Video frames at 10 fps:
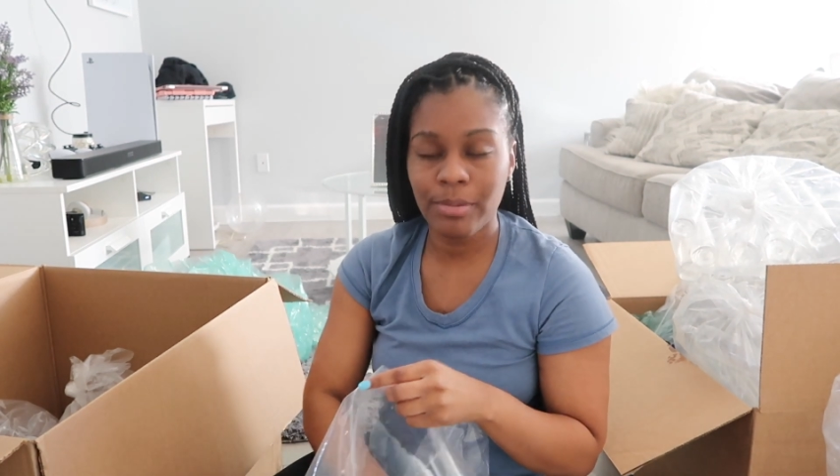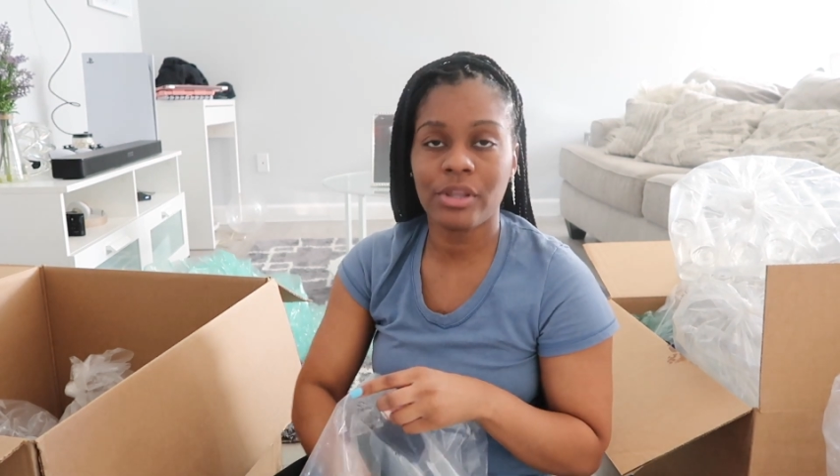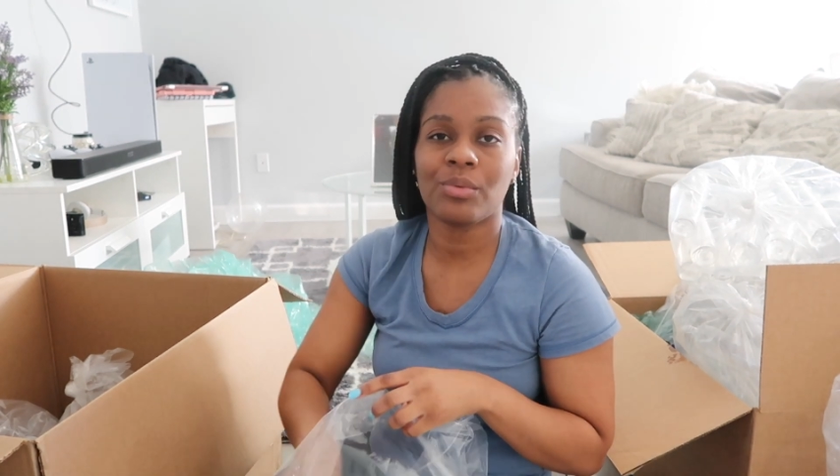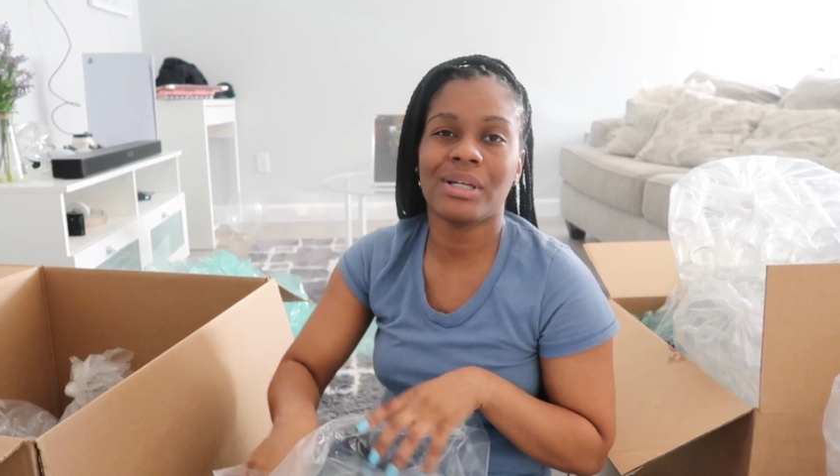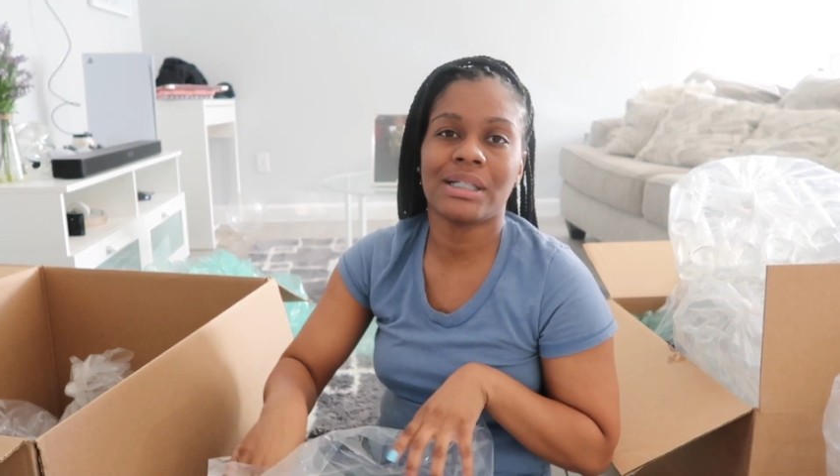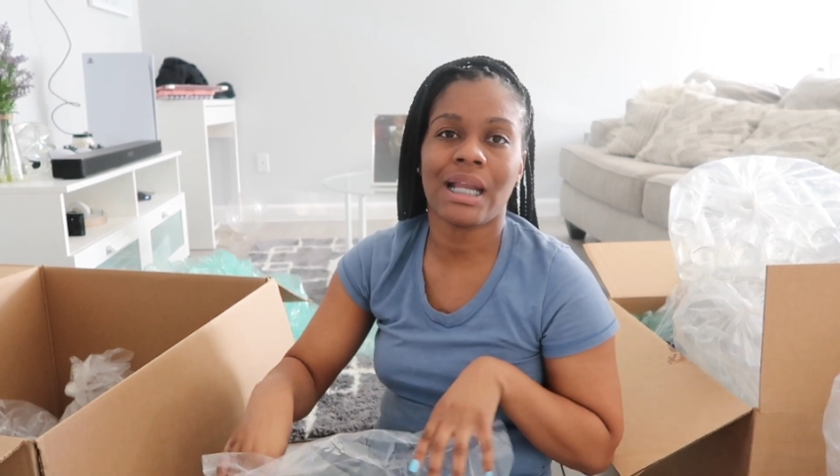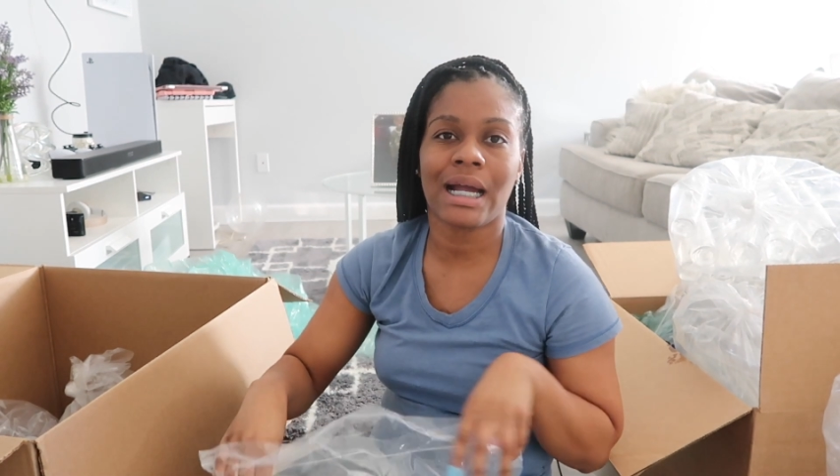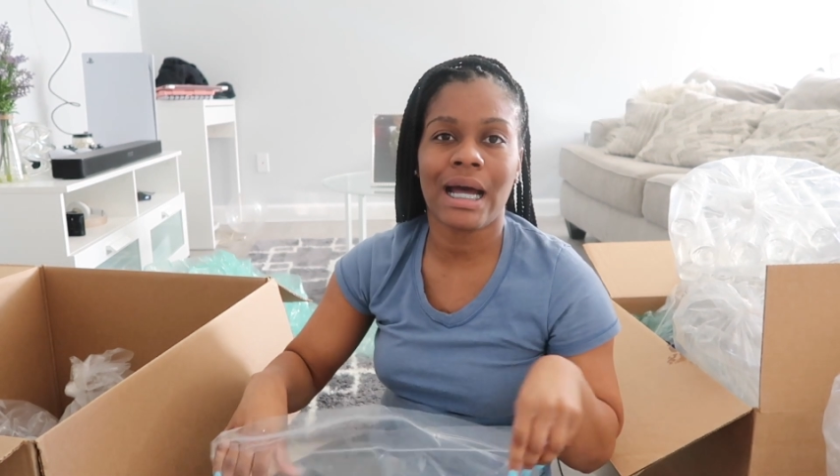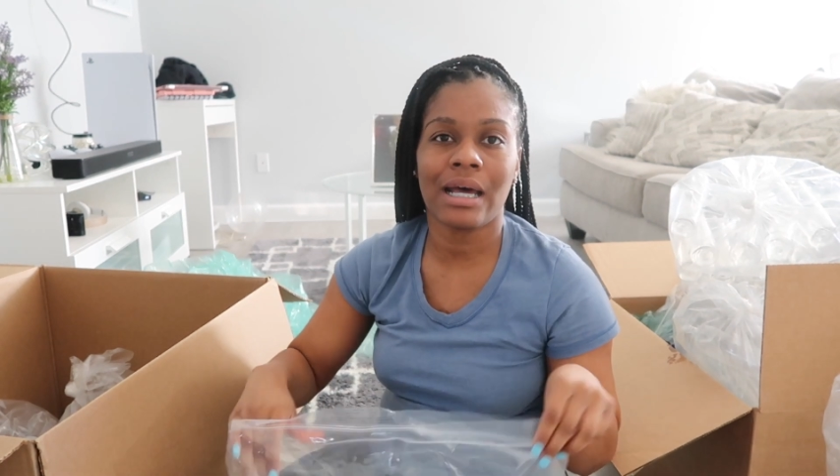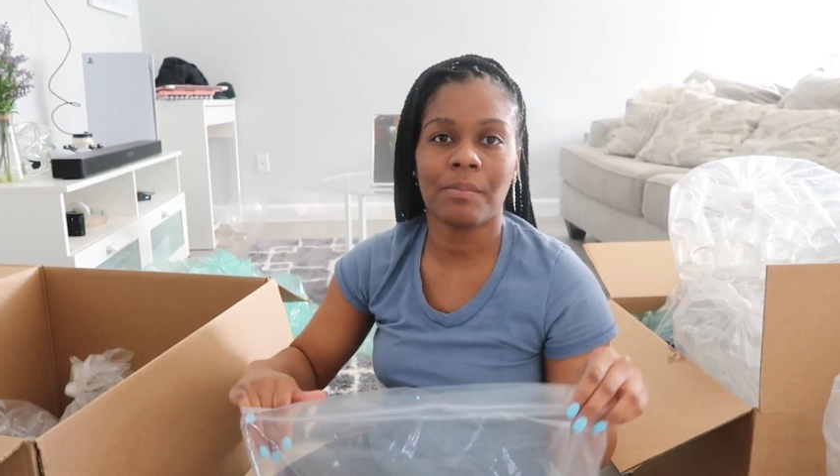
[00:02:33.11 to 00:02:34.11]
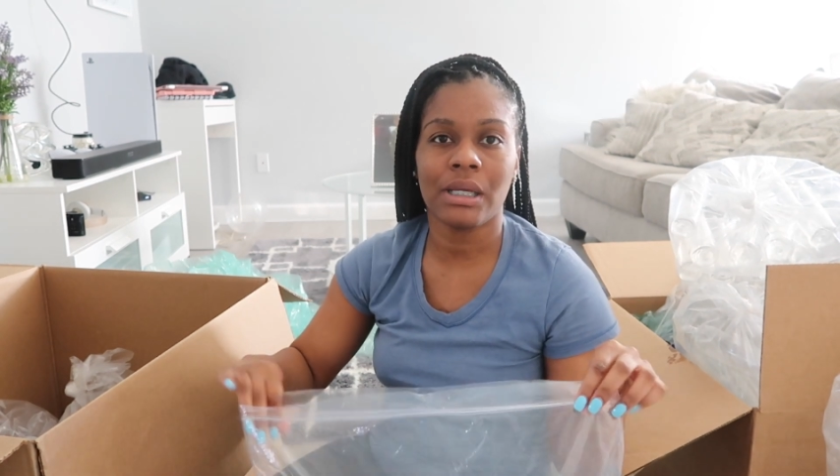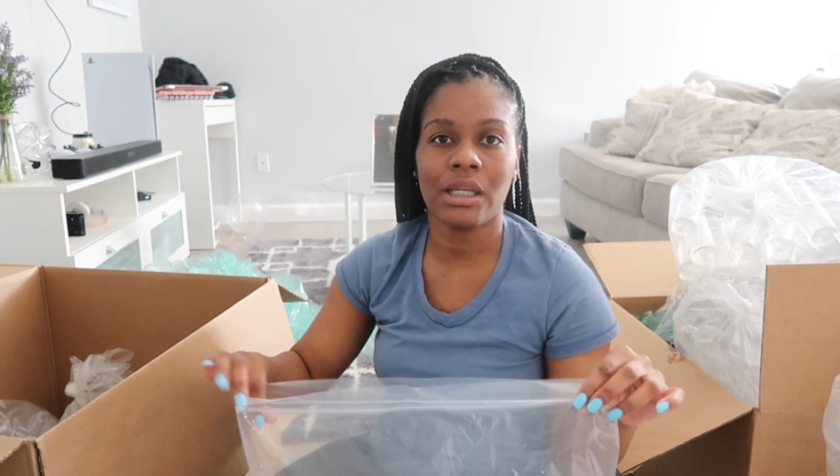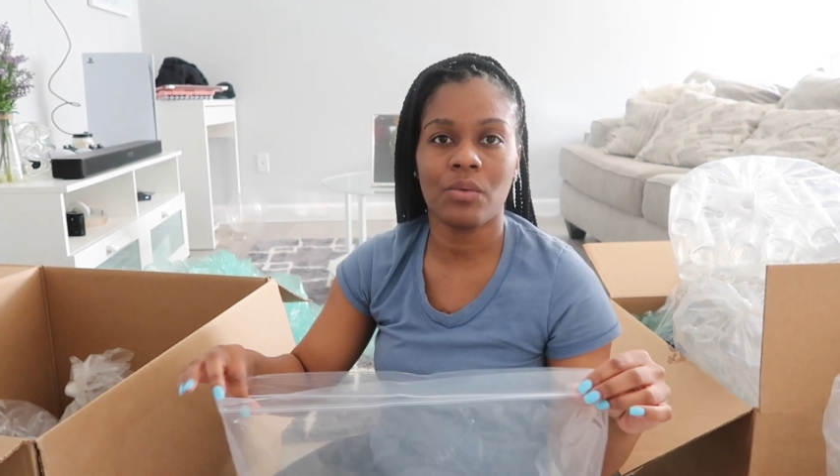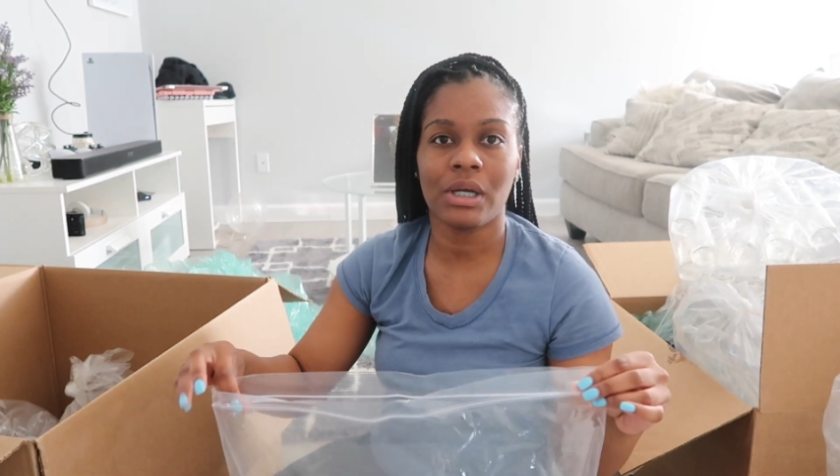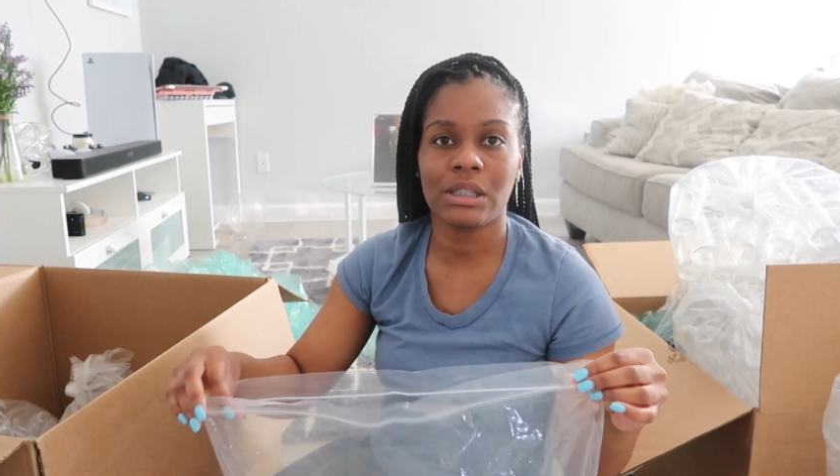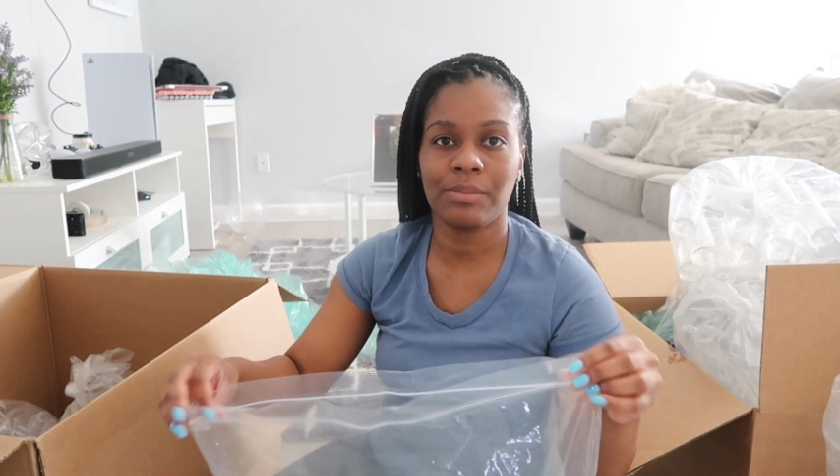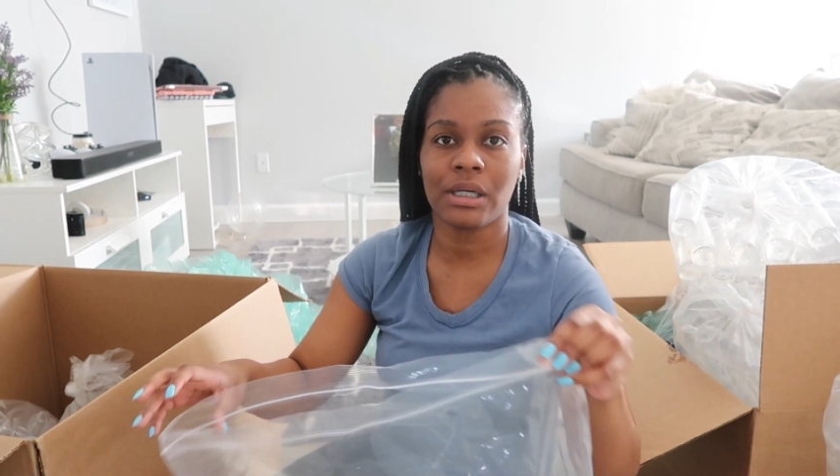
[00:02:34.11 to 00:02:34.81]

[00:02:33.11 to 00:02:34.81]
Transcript: but the reason I got them anyways